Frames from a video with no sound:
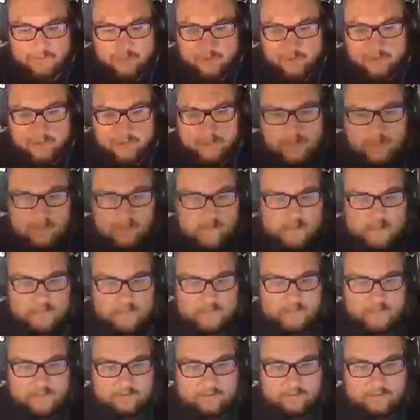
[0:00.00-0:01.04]
it is
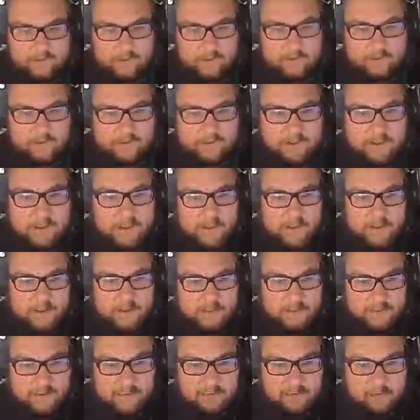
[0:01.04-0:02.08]
different. And
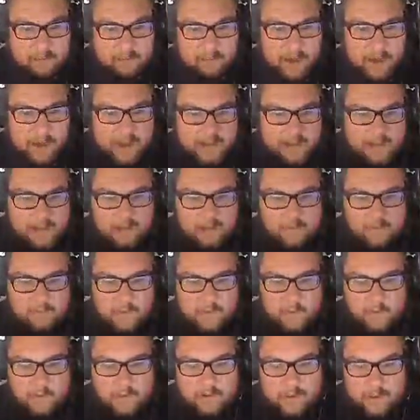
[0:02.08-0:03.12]
instead of a positive
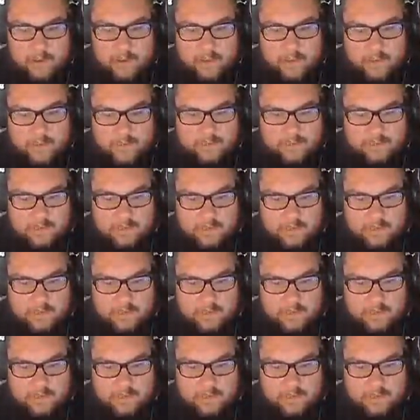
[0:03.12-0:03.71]
vote, it's a